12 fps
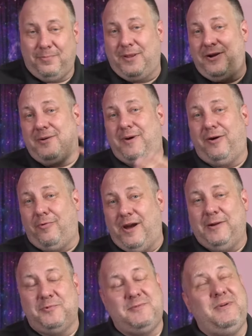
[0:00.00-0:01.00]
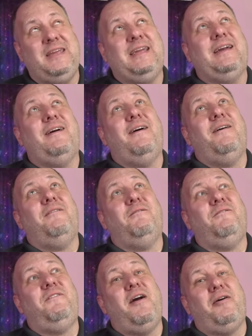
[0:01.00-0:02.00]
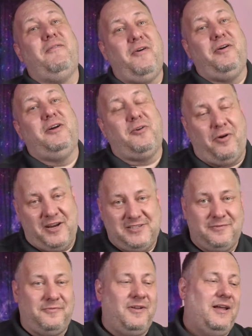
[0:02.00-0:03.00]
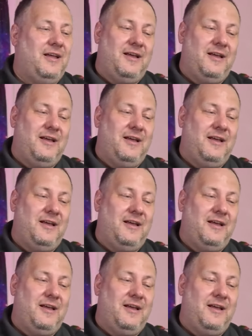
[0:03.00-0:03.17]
The player to my right was being very, very aggressive,